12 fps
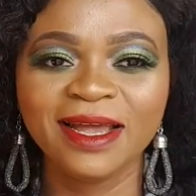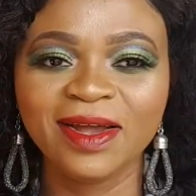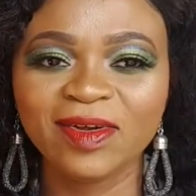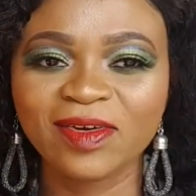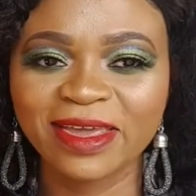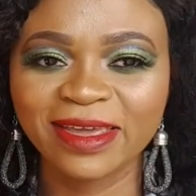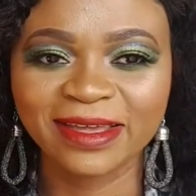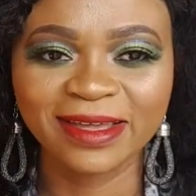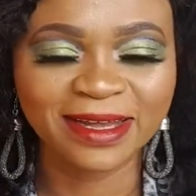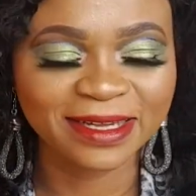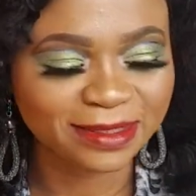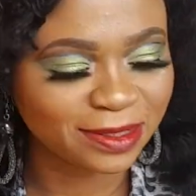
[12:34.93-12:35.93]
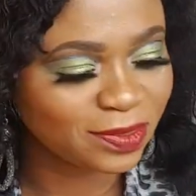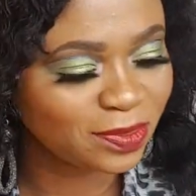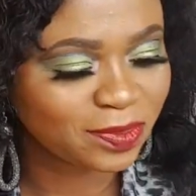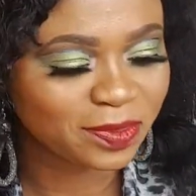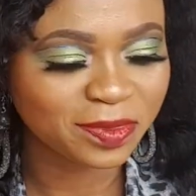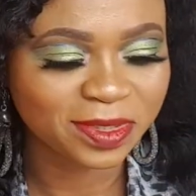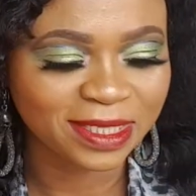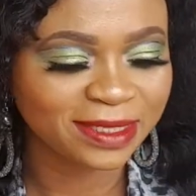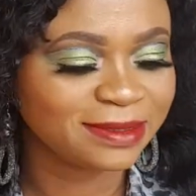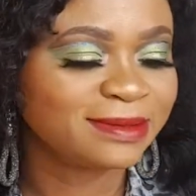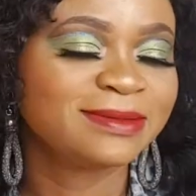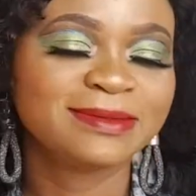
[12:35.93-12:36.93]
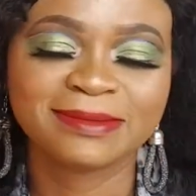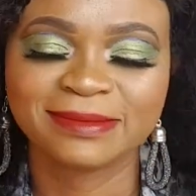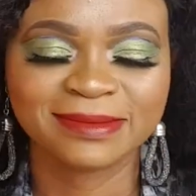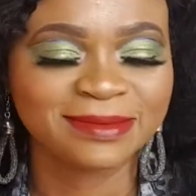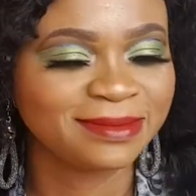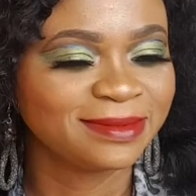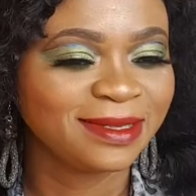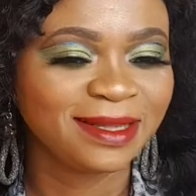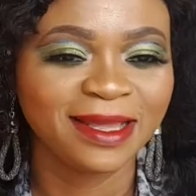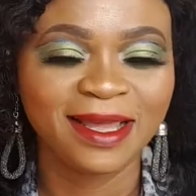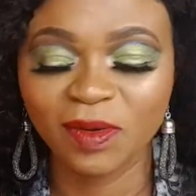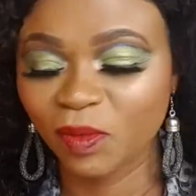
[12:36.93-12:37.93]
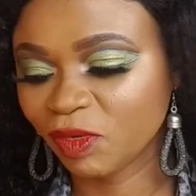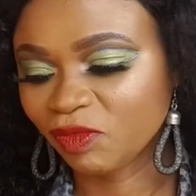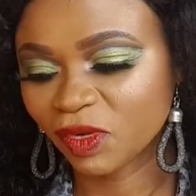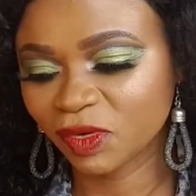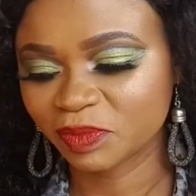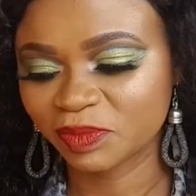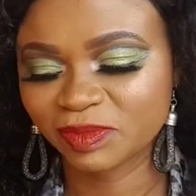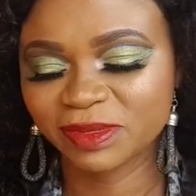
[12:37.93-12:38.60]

Okay guys, so we've done,